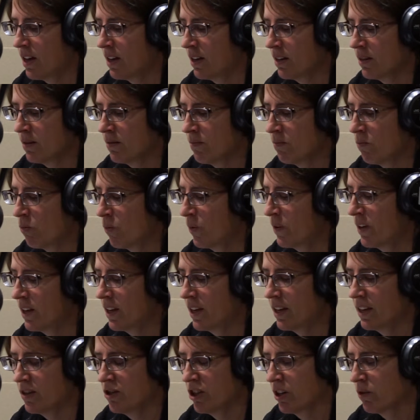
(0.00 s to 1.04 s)
Um,
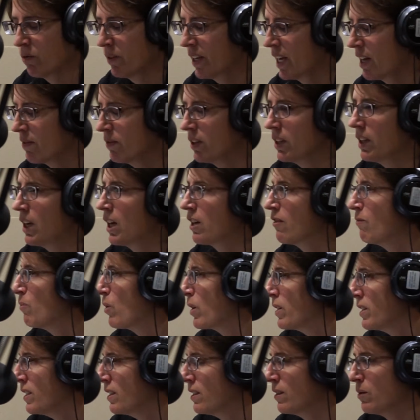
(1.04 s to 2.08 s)
we generally have a lot
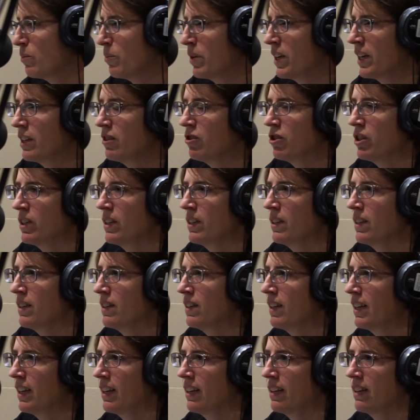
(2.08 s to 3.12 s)
of
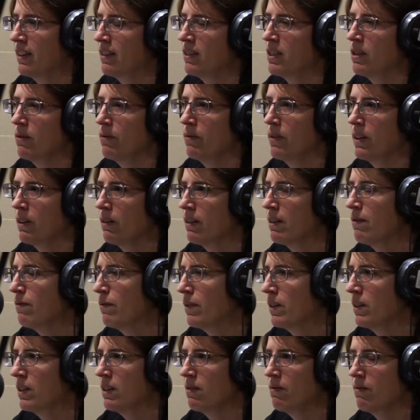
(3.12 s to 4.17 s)
participation, and it's a very
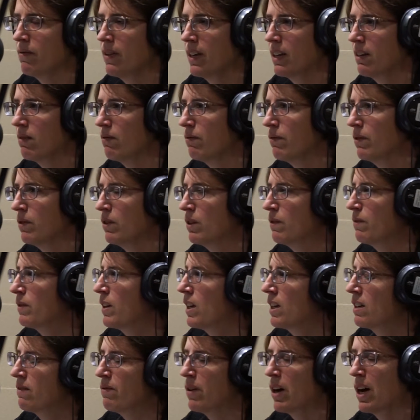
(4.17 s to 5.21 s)
fun event full
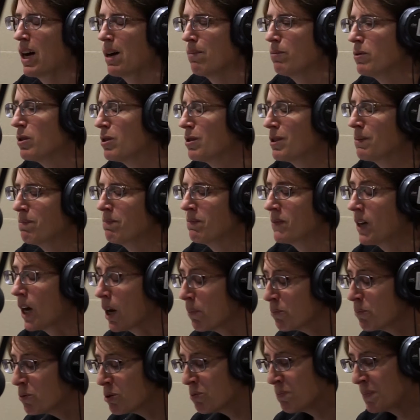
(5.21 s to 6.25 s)
of kind of
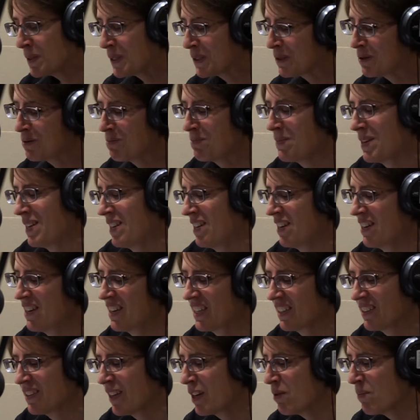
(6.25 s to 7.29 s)
optimism
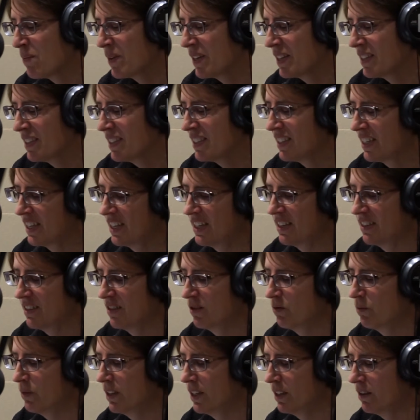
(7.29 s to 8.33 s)
and excitement.
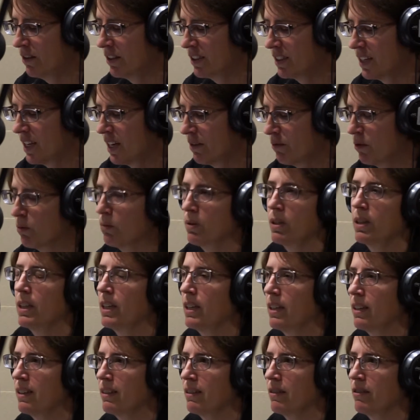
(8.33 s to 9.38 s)
And we look to have a
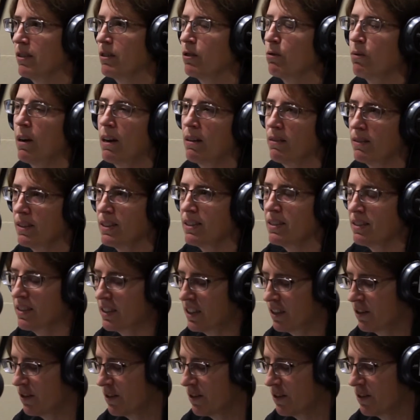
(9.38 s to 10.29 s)
really good crowd this